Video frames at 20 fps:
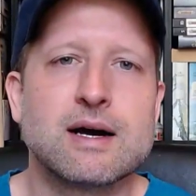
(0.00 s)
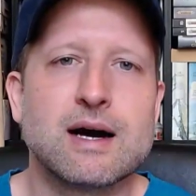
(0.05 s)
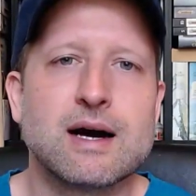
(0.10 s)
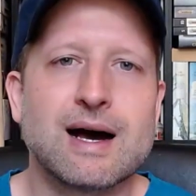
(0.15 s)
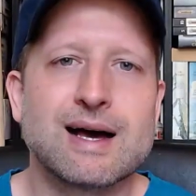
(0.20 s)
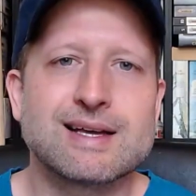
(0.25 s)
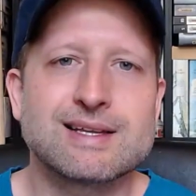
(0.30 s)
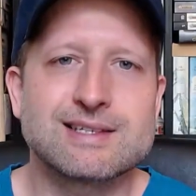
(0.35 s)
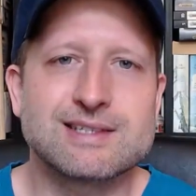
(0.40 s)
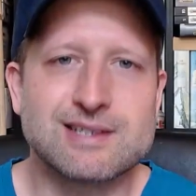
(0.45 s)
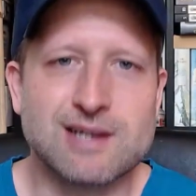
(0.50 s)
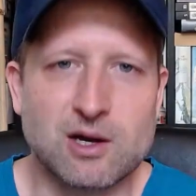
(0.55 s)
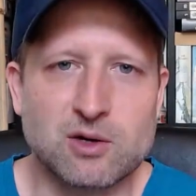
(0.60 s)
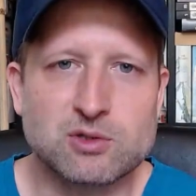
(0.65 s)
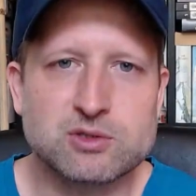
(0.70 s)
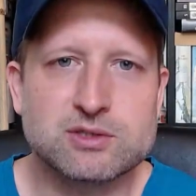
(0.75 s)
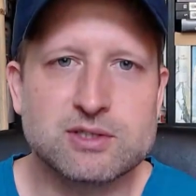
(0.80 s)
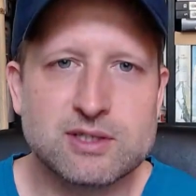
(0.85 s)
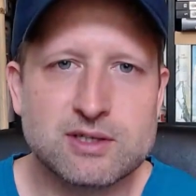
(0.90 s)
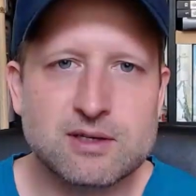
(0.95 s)
I
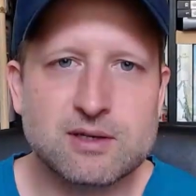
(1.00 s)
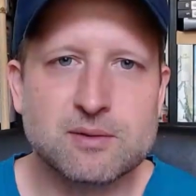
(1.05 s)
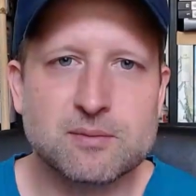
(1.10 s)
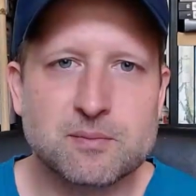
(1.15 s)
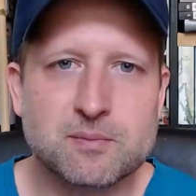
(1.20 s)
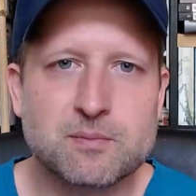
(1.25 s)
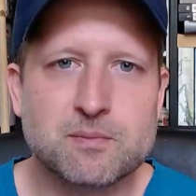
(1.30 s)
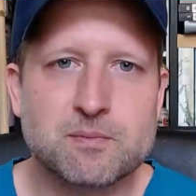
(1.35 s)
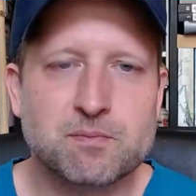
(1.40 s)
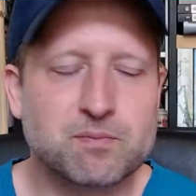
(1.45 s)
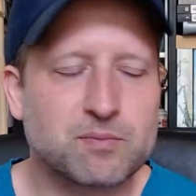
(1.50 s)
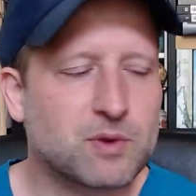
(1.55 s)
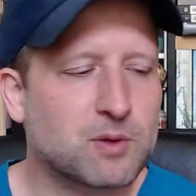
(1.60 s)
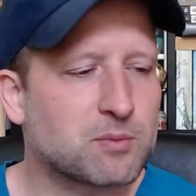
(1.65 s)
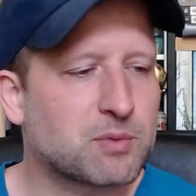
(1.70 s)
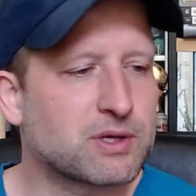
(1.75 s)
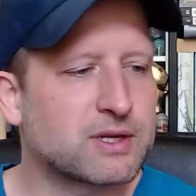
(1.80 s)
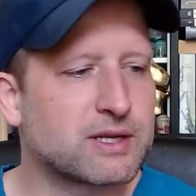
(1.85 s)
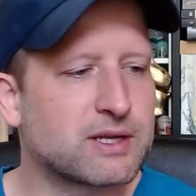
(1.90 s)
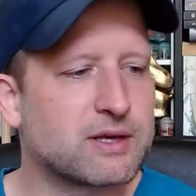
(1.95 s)
doubt it.
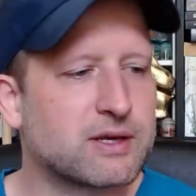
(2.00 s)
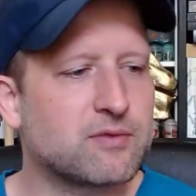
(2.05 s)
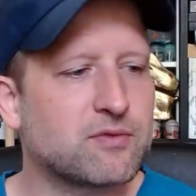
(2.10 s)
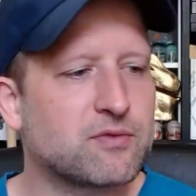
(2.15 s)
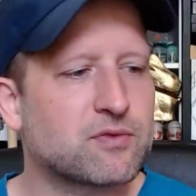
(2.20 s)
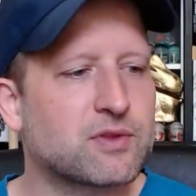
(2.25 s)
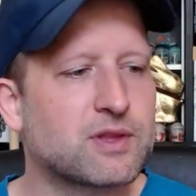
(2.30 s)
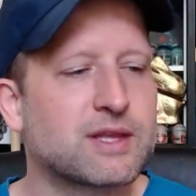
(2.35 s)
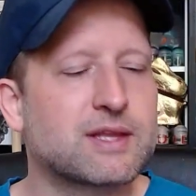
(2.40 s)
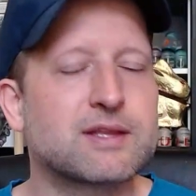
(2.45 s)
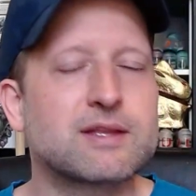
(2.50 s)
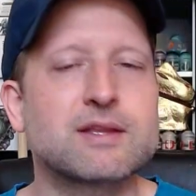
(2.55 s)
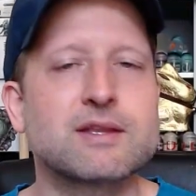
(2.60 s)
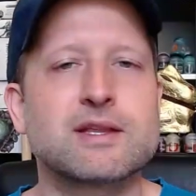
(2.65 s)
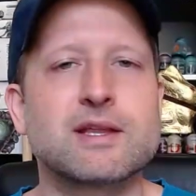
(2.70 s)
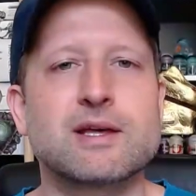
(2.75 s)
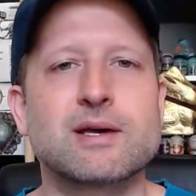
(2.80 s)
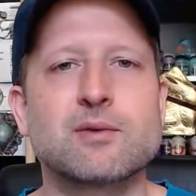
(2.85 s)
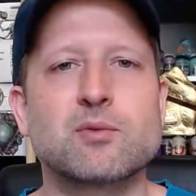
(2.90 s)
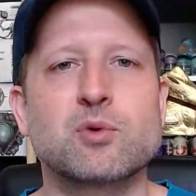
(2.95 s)
But if, then
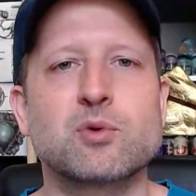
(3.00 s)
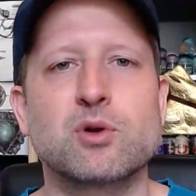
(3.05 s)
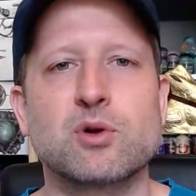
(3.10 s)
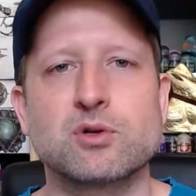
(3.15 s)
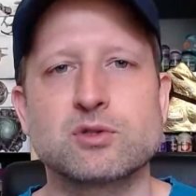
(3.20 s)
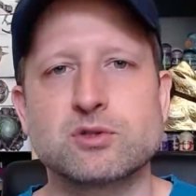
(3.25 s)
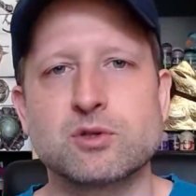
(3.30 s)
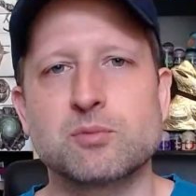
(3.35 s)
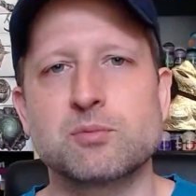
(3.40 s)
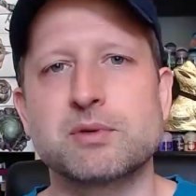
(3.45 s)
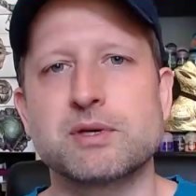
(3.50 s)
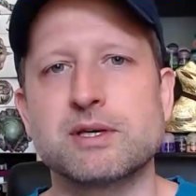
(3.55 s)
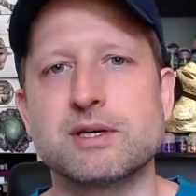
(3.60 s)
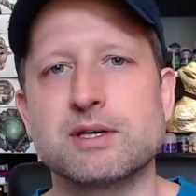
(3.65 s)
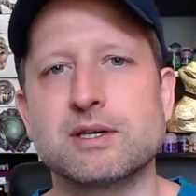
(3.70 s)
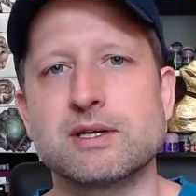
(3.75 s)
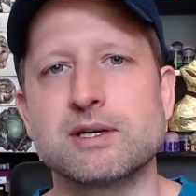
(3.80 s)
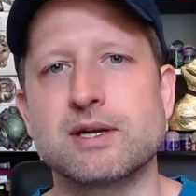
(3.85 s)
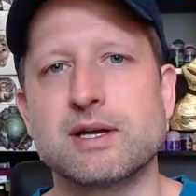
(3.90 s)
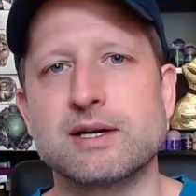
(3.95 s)
there would also be
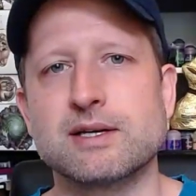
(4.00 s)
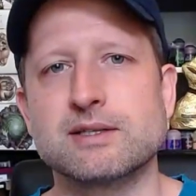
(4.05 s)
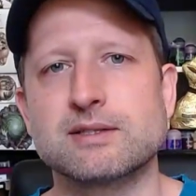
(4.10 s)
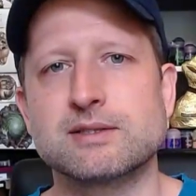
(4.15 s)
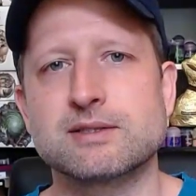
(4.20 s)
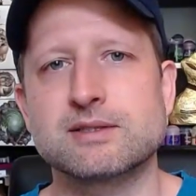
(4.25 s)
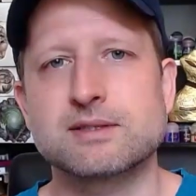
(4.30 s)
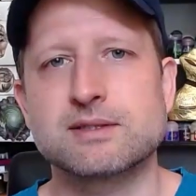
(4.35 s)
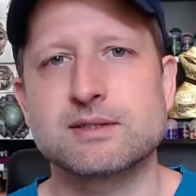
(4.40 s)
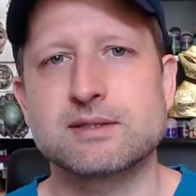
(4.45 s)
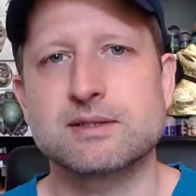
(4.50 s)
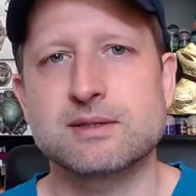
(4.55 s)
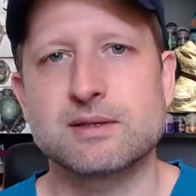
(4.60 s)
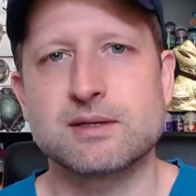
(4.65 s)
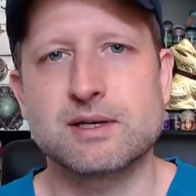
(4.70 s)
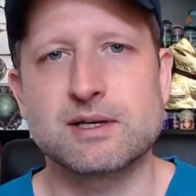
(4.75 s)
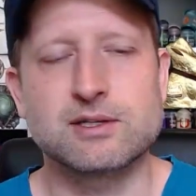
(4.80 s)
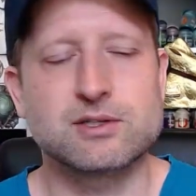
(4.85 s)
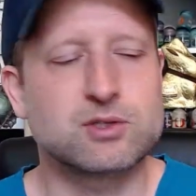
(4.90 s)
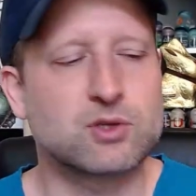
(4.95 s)
a nice
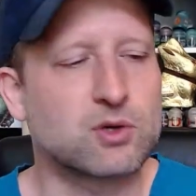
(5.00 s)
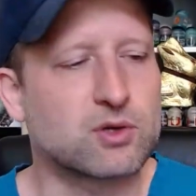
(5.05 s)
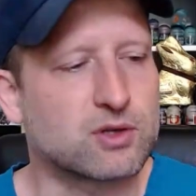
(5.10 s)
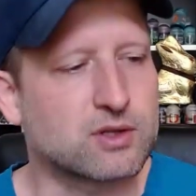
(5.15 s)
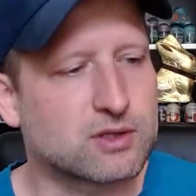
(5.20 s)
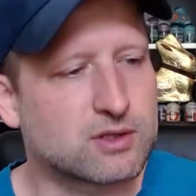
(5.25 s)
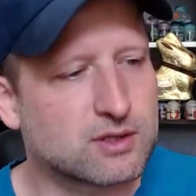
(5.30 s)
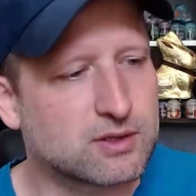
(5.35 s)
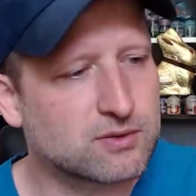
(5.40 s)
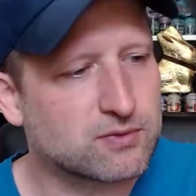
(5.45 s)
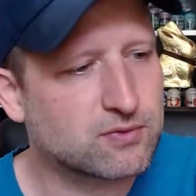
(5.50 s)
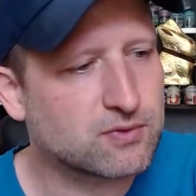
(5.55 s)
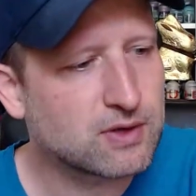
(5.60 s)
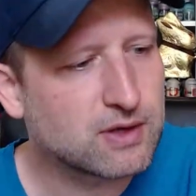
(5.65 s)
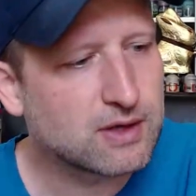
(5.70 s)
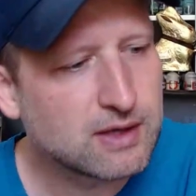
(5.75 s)
alternative.